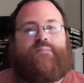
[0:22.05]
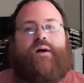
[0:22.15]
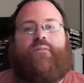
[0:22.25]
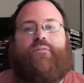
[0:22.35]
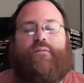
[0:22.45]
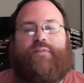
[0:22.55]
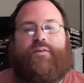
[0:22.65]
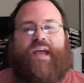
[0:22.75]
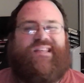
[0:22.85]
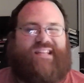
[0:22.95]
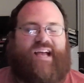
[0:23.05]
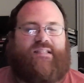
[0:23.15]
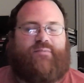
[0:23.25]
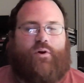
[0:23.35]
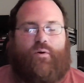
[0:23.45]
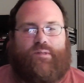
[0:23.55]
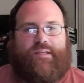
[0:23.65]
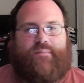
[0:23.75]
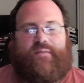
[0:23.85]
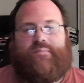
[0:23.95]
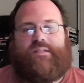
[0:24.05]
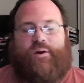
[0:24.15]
smell for a few days and had some cold symptoms.